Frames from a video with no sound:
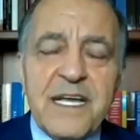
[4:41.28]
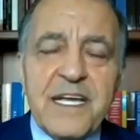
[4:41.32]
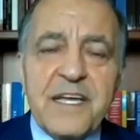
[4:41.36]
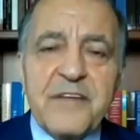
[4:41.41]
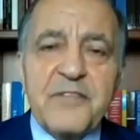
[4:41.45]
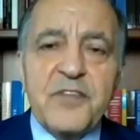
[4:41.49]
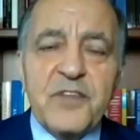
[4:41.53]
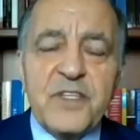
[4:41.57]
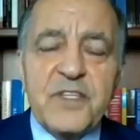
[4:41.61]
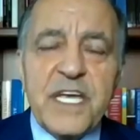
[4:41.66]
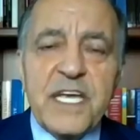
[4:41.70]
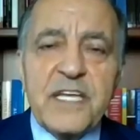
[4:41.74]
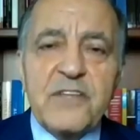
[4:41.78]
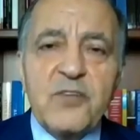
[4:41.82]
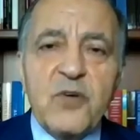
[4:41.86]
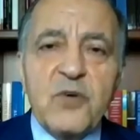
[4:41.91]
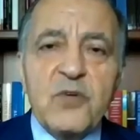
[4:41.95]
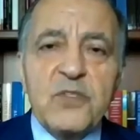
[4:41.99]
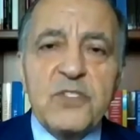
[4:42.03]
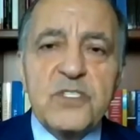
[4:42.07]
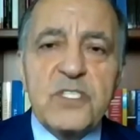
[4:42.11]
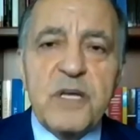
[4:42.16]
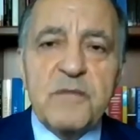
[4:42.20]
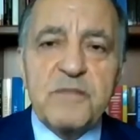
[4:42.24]
If you take
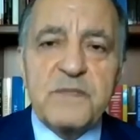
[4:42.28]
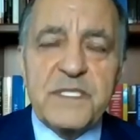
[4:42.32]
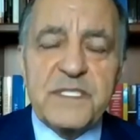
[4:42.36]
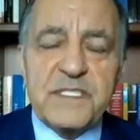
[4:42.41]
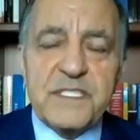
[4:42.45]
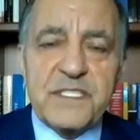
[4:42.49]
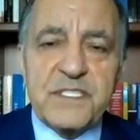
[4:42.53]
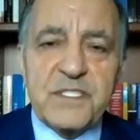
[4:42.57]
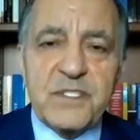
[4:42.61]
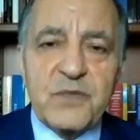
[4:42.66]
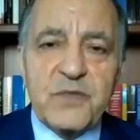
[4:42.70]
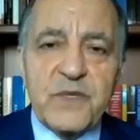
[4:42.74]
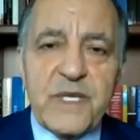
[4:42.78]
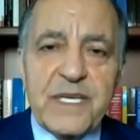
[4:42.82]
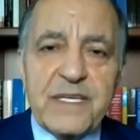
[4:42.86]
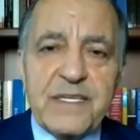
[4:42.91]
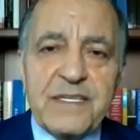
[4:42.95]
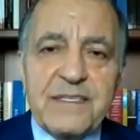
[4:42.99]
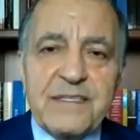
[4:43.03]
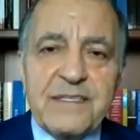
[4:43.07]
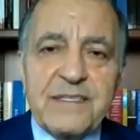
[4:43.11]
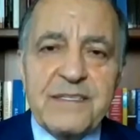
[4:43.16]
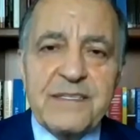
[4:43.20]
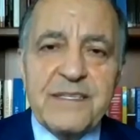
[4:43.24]
those subsidies
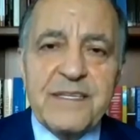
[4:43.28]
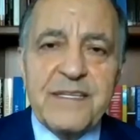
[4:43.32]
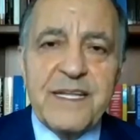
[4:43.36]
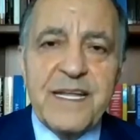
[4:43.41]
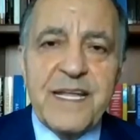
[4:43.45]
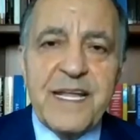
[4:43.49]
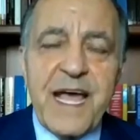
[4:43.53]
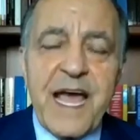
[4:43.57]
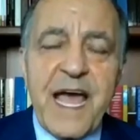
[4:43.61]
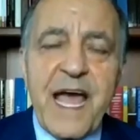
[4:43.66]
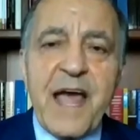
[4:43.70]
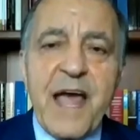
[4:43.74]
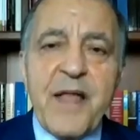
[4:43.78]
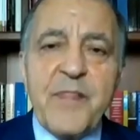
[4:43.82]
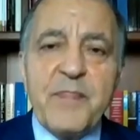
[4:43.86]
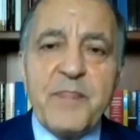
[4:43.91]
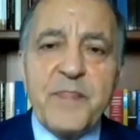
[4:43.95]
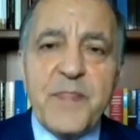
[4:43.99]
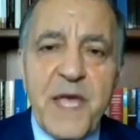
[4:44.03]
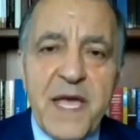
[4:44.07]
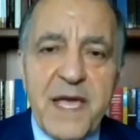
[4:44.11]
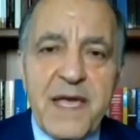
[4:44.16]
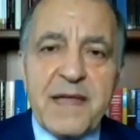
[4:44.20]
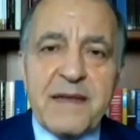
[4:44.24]
away,
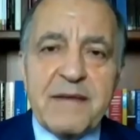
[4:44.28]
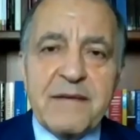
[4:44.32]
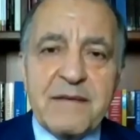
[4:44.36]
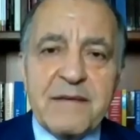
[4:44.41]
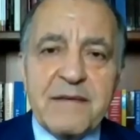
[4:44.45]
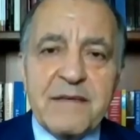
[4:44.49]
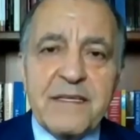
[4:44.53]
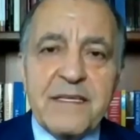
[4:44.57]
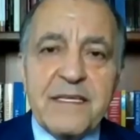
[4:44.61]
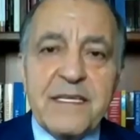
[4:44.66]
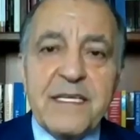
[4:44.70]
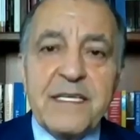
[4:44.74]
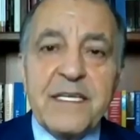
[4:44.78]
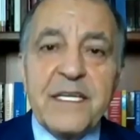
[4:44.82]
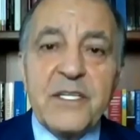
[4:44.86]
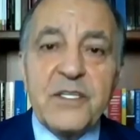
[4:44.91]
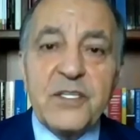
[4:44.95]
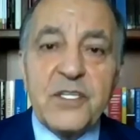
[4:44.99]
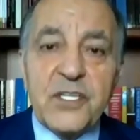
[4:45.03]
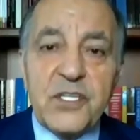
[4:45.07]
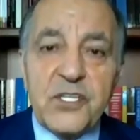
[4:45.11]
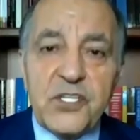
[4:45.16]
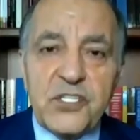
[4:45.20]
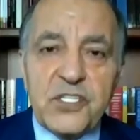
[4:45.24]
and then, in
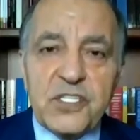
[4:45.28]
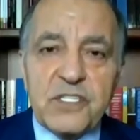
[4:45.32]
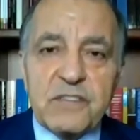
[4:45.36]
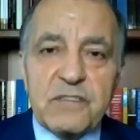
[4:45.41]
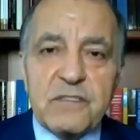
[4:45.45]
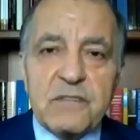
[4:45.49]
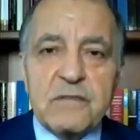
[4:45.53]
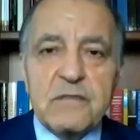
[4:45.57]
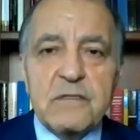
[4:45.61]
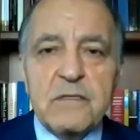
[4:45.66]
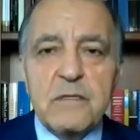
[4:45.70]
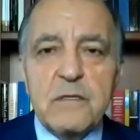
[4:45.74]
addition,